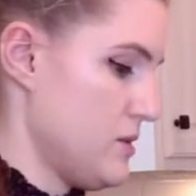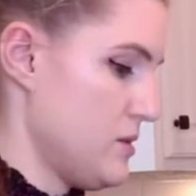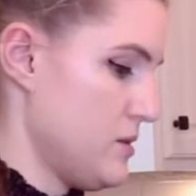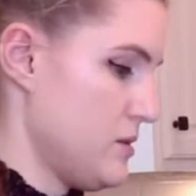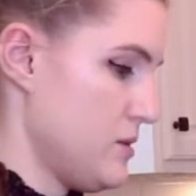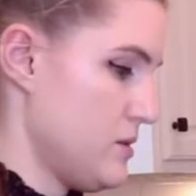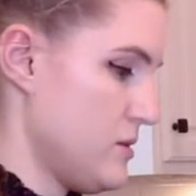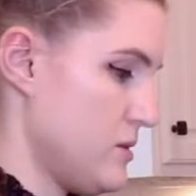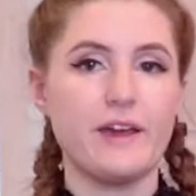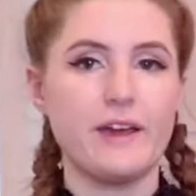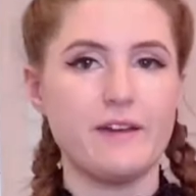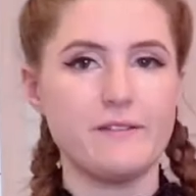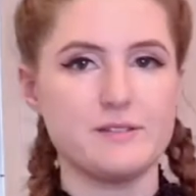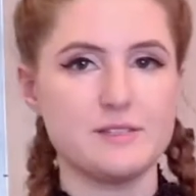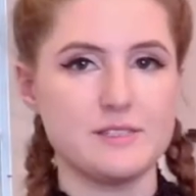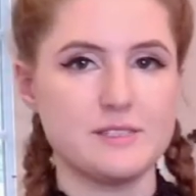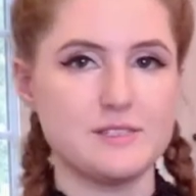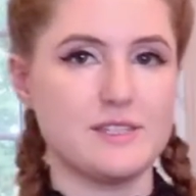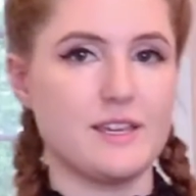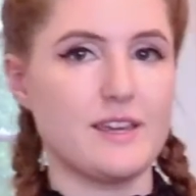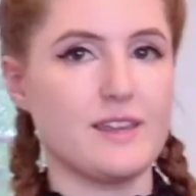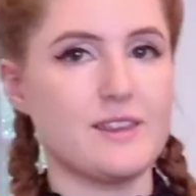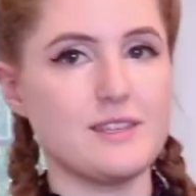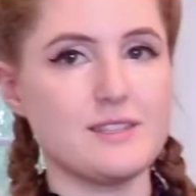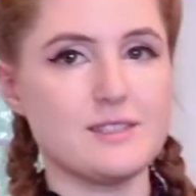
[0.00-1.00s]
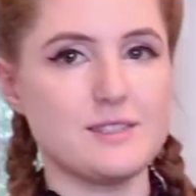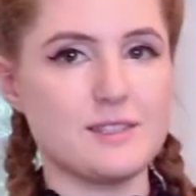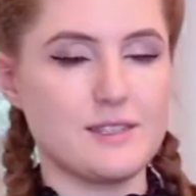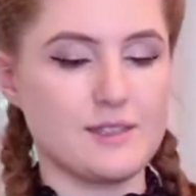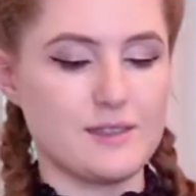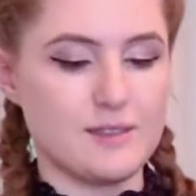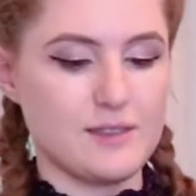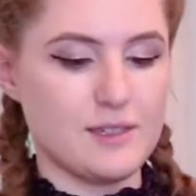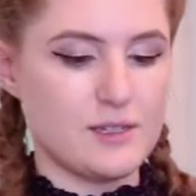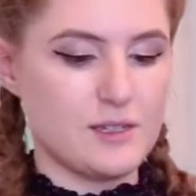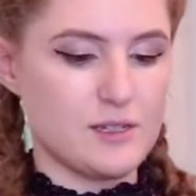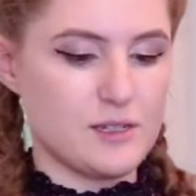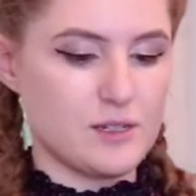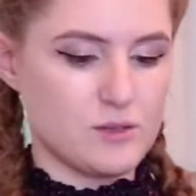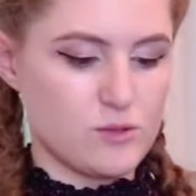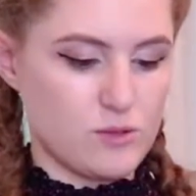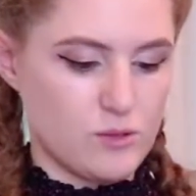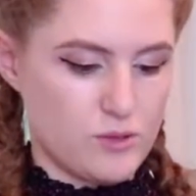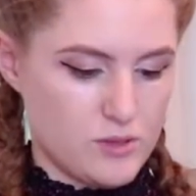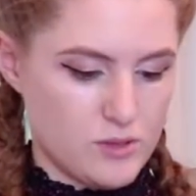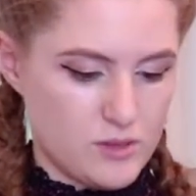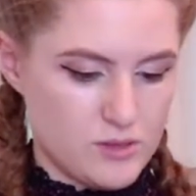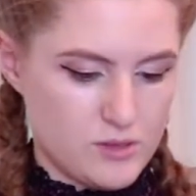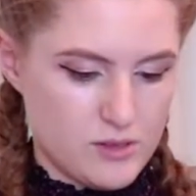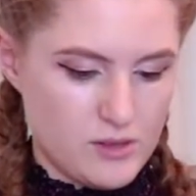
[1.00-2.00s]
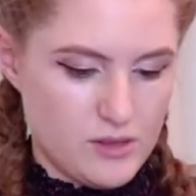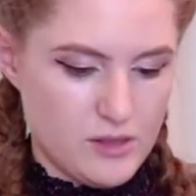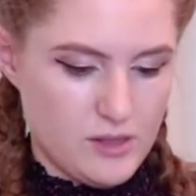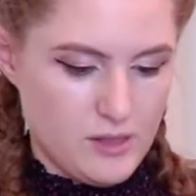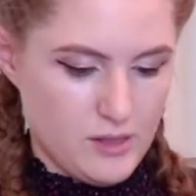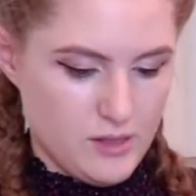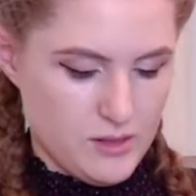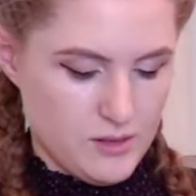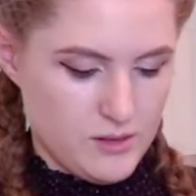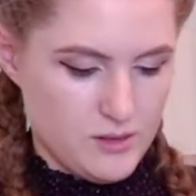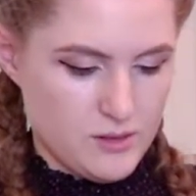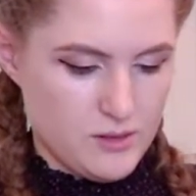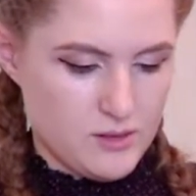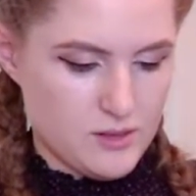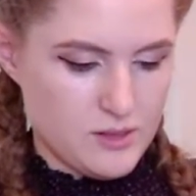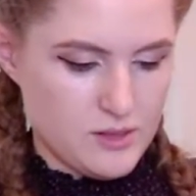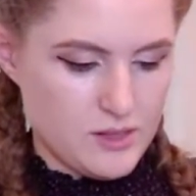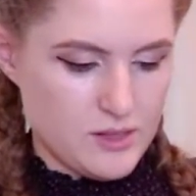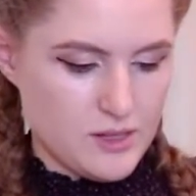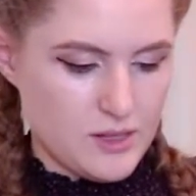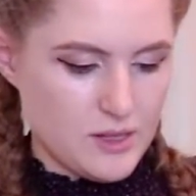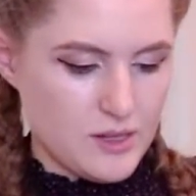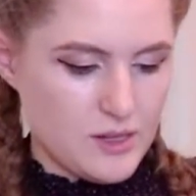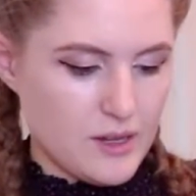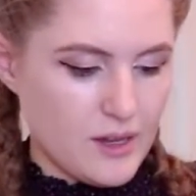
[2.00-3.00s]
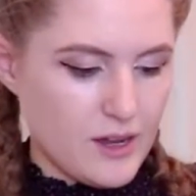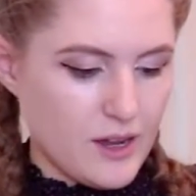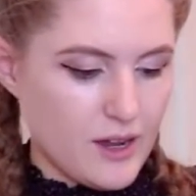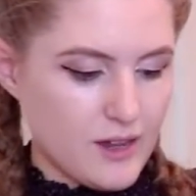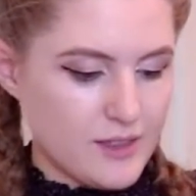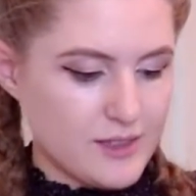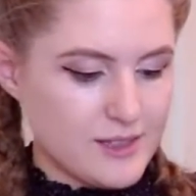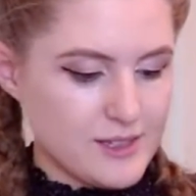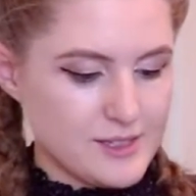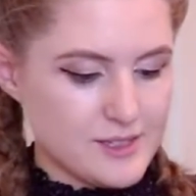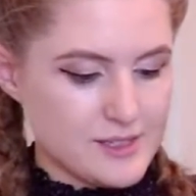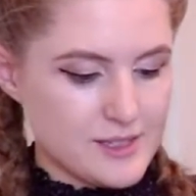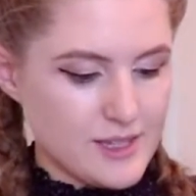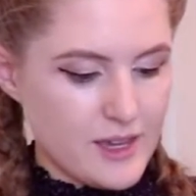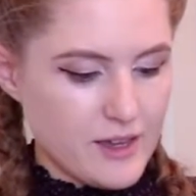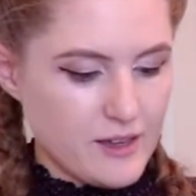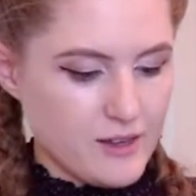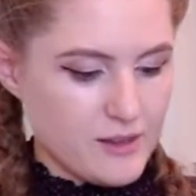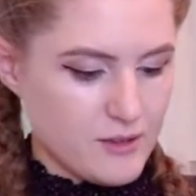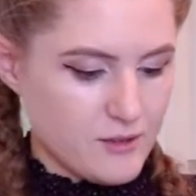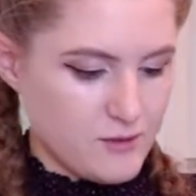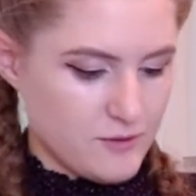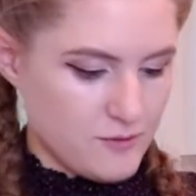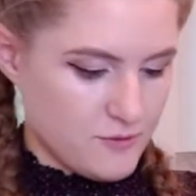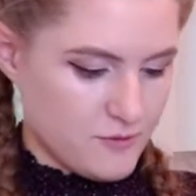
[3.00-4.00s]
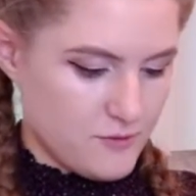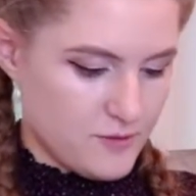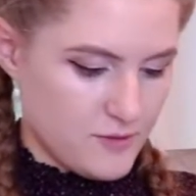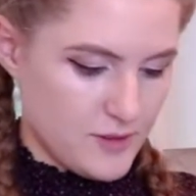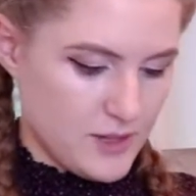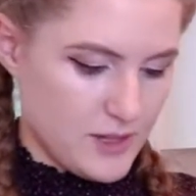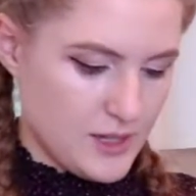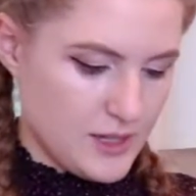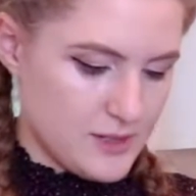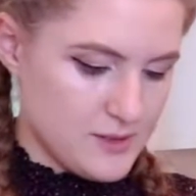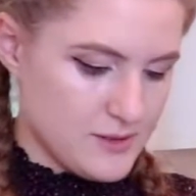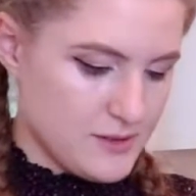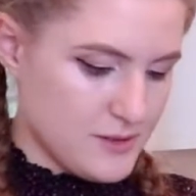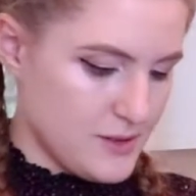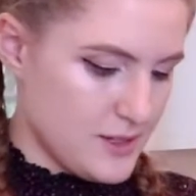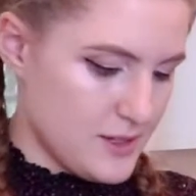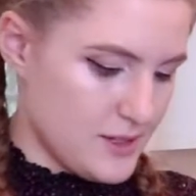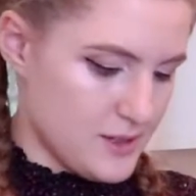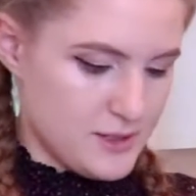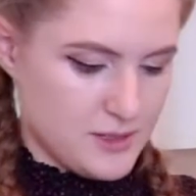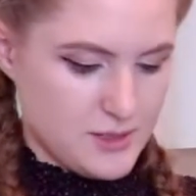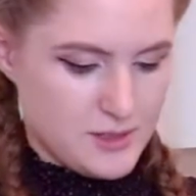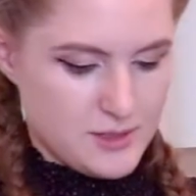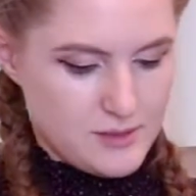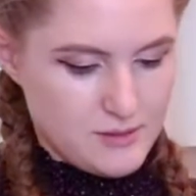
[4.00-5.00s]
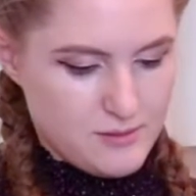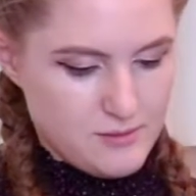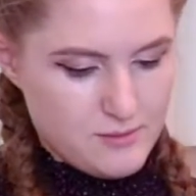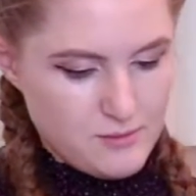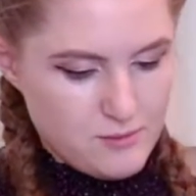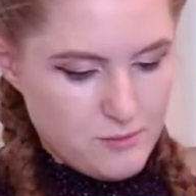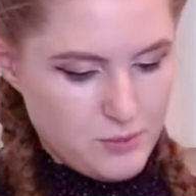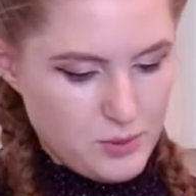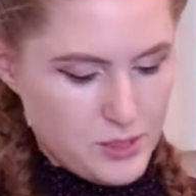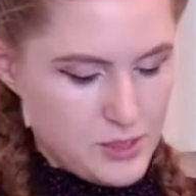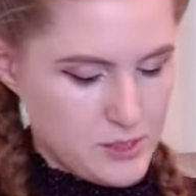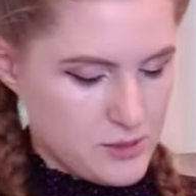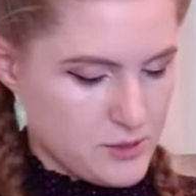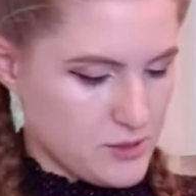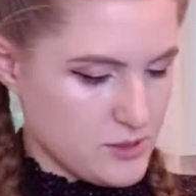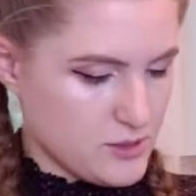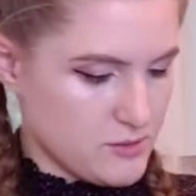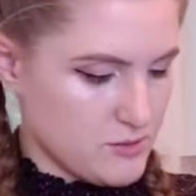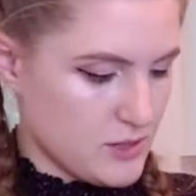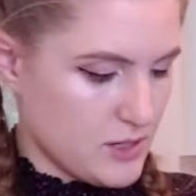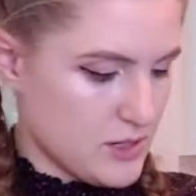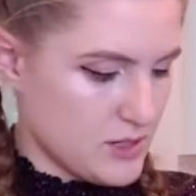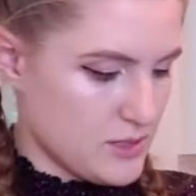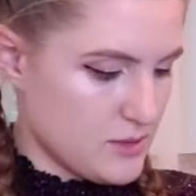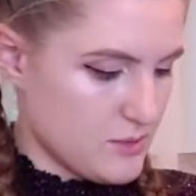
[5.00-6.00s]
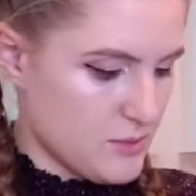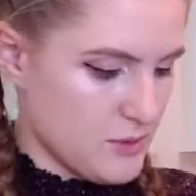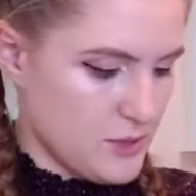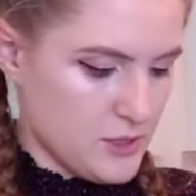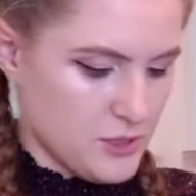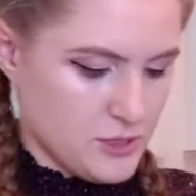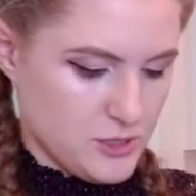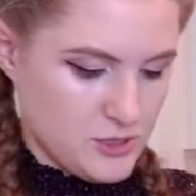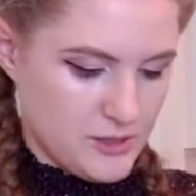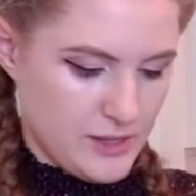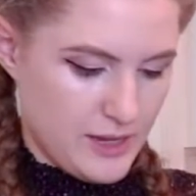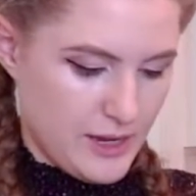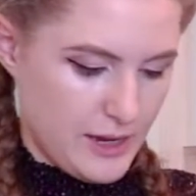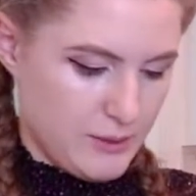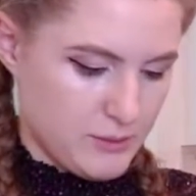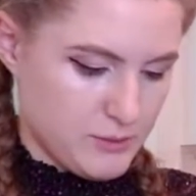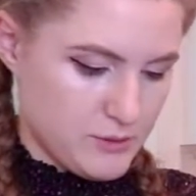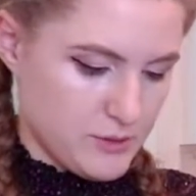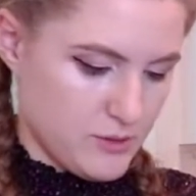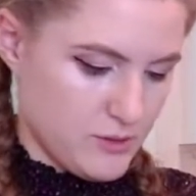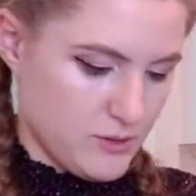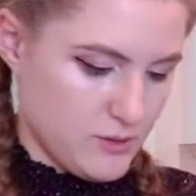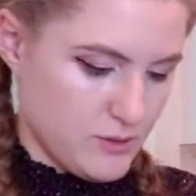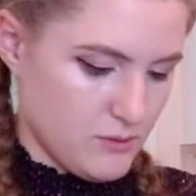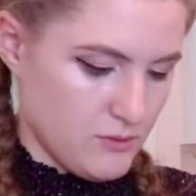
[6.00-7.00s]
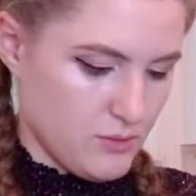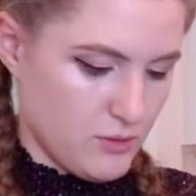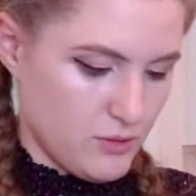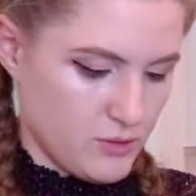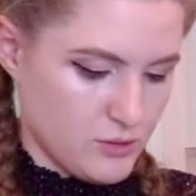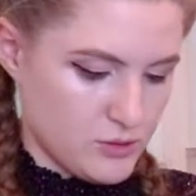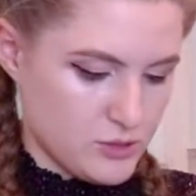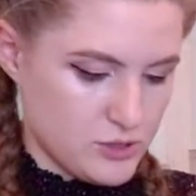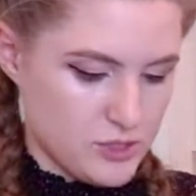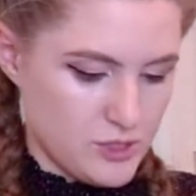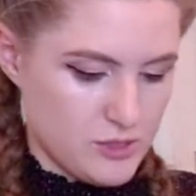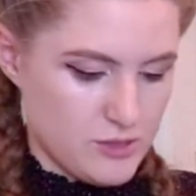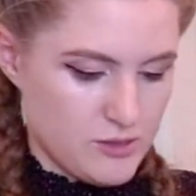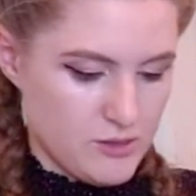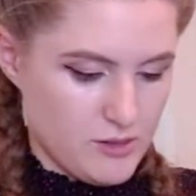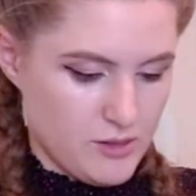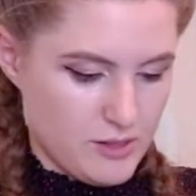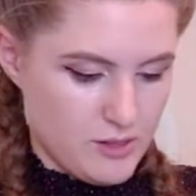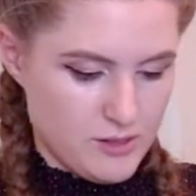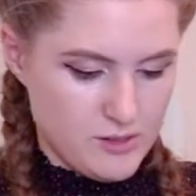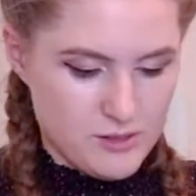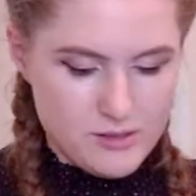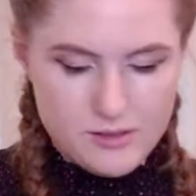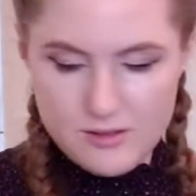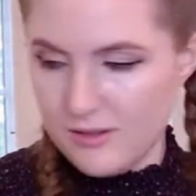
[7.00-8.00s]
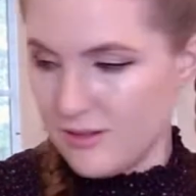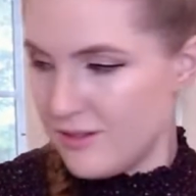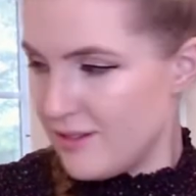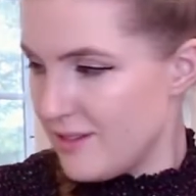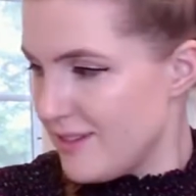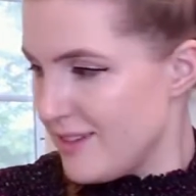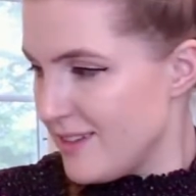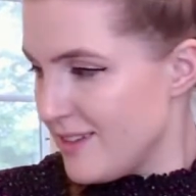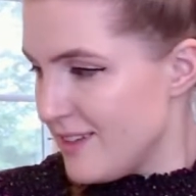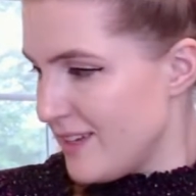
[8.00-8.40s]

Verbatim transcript: Although I have to say this is leaning towards the, on the scale of, is this Pinterest recipe just absolute bullshit or not?